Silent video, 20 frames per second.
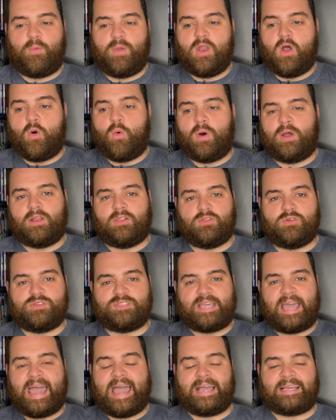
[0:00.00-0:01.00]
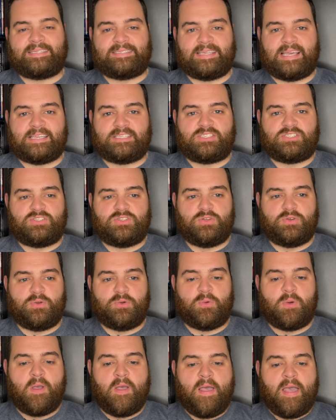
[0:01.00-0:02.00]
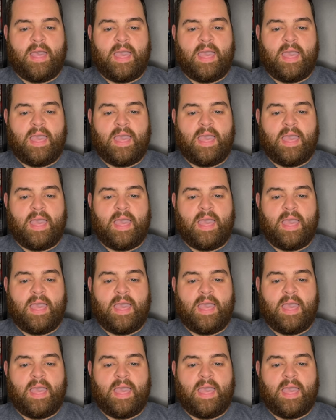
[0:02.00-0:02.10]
We don't want to lose access to